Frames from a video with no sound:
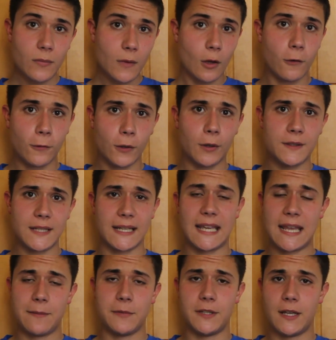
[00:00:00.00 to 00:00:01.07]
Overlords that
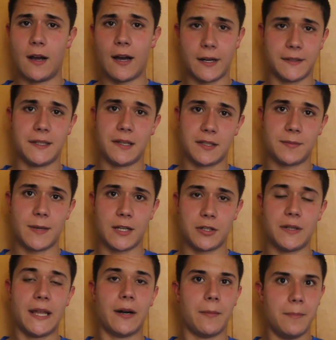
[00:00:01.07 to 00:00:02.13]
came in the Odyssey expansion
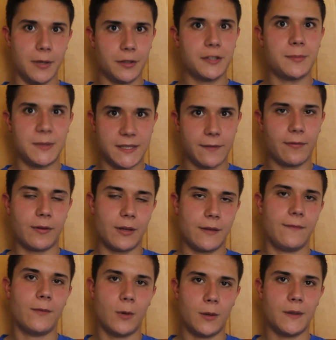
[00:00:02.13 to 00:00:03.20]
that are built specifically
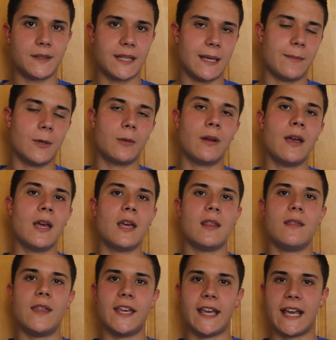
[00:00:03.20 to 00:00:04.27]
for this game mode,
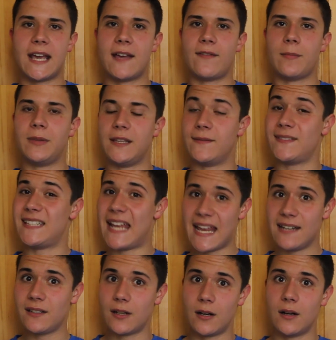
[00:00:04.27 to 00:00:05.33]
they have, I believe,
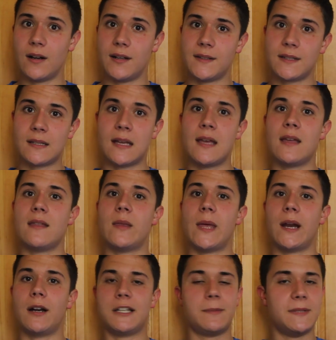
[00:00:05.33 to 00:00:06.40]
10 cards that
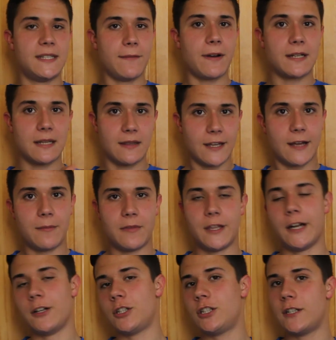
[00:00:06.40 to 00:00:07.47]
are specific to them that
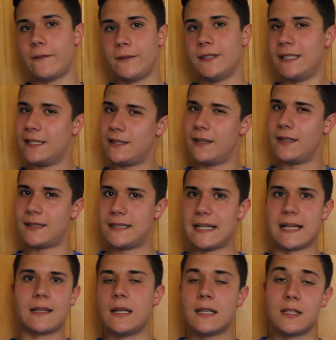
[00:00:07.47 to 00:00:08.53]
are shuffled into this
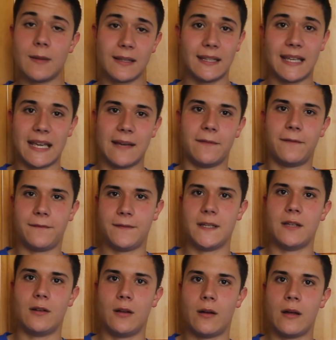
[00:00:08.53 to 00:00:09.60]
deck to make the game
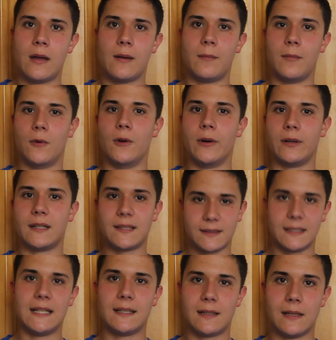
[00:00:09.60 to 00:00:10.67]
feel more
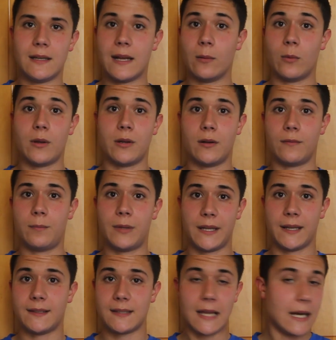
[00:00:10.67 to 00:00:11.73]
distinct than when you're playing
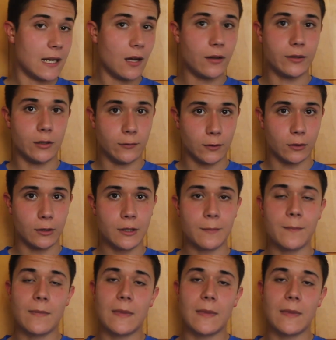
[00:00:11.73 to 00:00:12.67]
against any other Overlord.